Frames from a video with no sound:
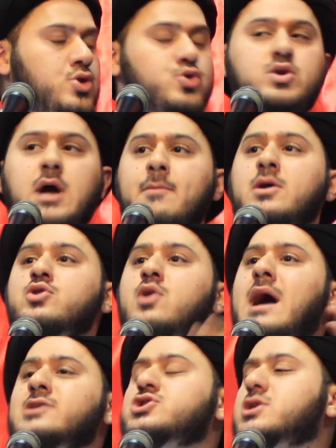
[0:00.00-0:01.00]
You come and you
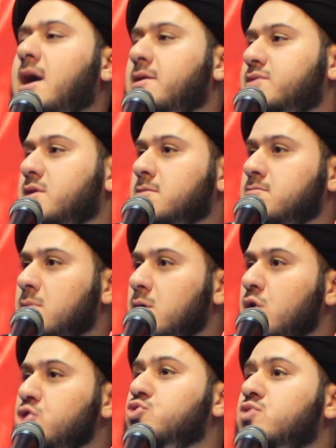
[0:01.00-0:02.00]
educate
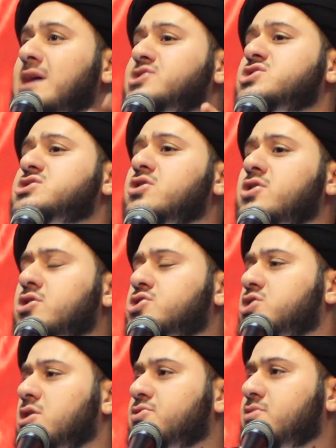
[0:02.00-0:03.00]
them. You register your
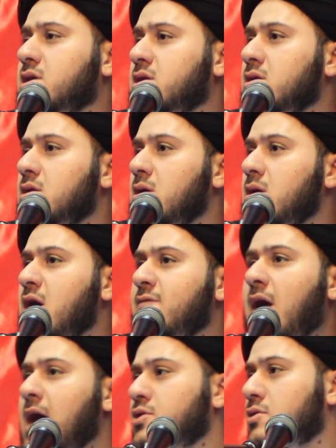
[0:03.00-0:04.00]
children.
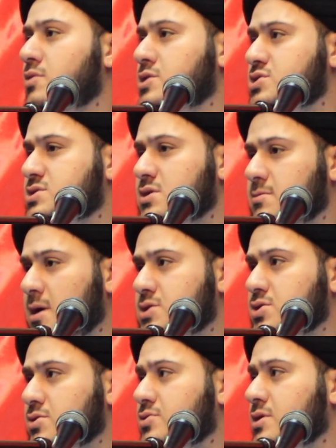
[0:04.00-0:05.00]
If I don't register my
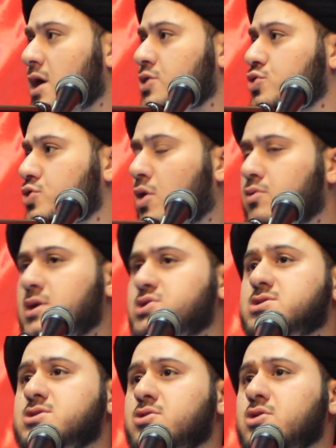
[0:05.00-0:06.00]
children, and you don't
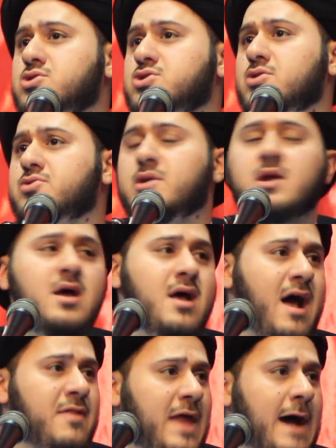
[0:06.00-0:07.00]
register your children,
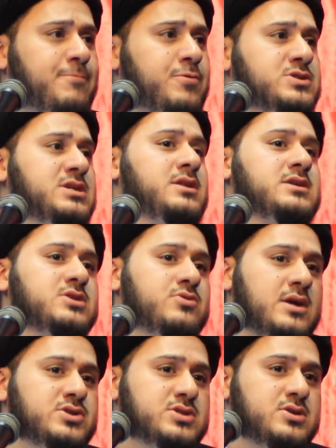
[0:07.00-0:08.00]
and that person doesn't
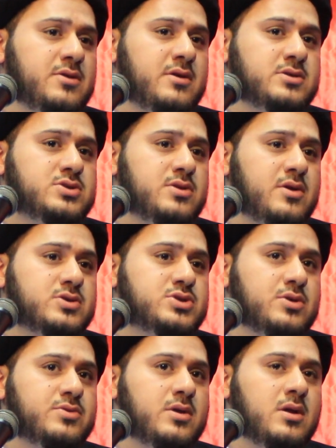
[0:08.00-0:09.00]
register their
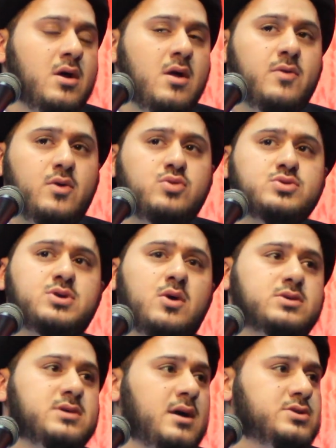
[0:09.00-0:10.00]
children, then who's
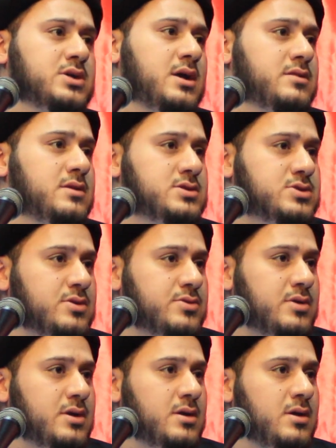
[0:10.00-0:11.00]
going to educate these
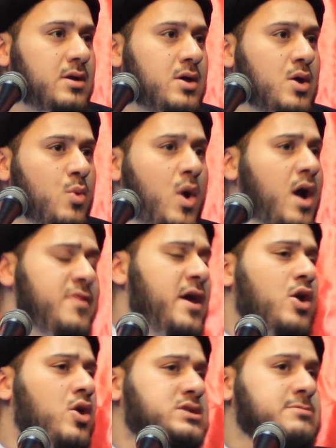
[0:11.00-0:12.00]
children? Where are they
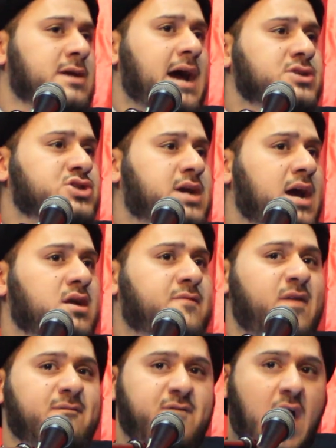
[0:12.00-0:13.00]
going to be educated?
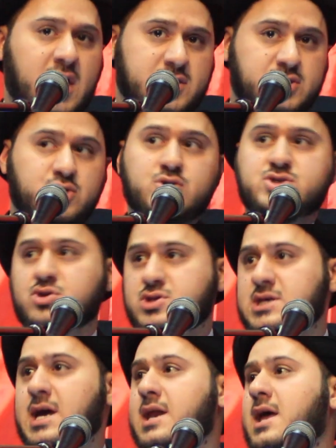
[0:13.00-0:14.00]
From Fox News or
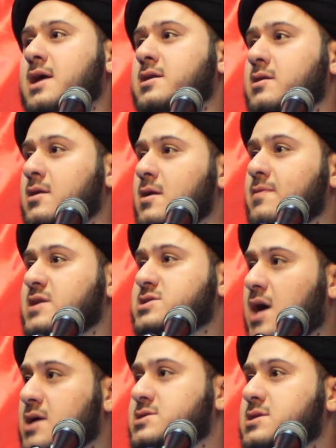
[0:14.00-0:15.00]
CNN that's
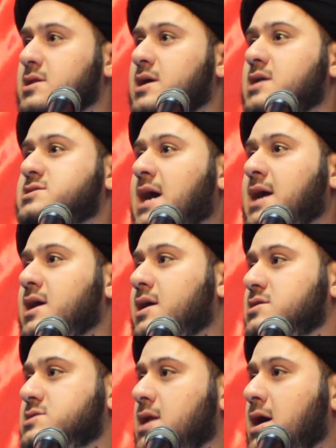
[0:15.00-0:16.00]
constantly attacking
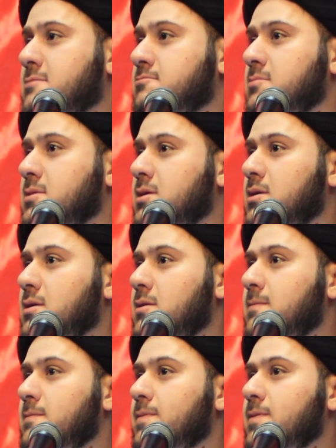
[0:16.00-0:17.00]
Islam?
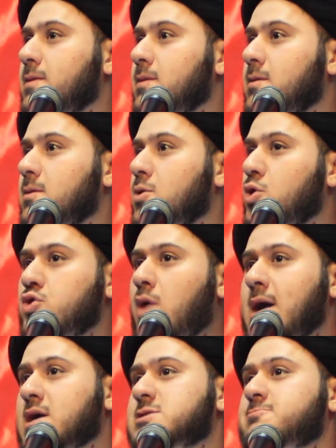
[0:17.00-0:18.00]
Who do
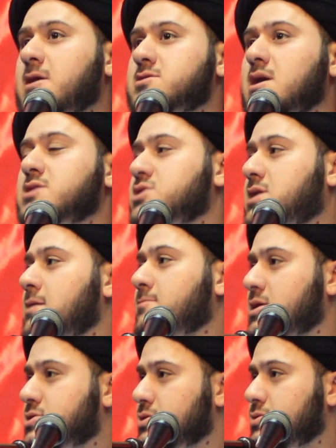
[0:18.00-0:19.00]
I expect to educate
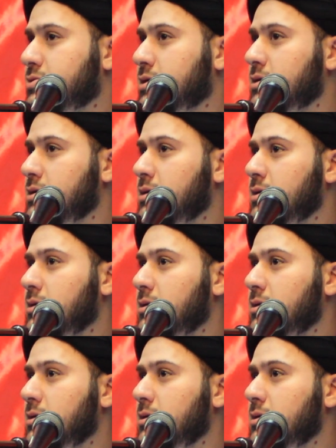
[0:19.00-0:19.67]
my children?